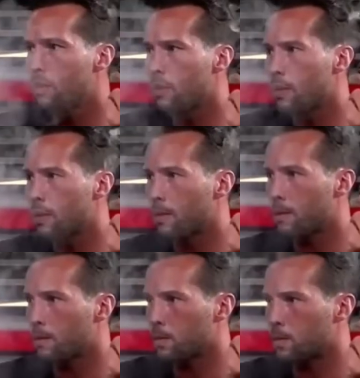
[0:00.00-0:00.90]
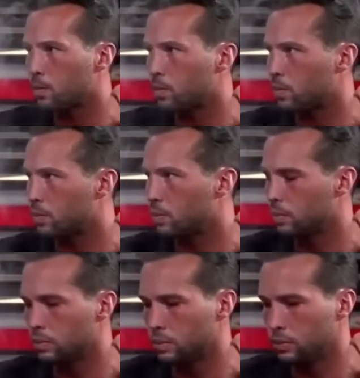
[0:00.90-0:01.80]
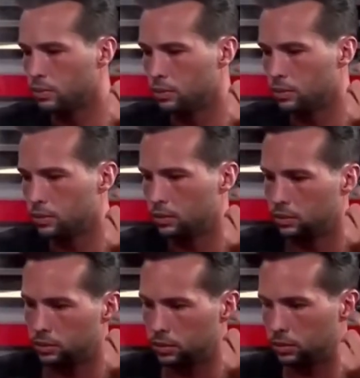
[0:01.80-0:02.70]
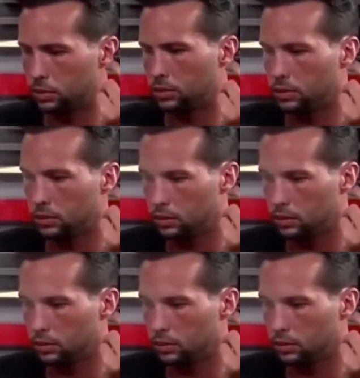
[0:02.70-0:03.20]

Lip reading: This person isn't speaking.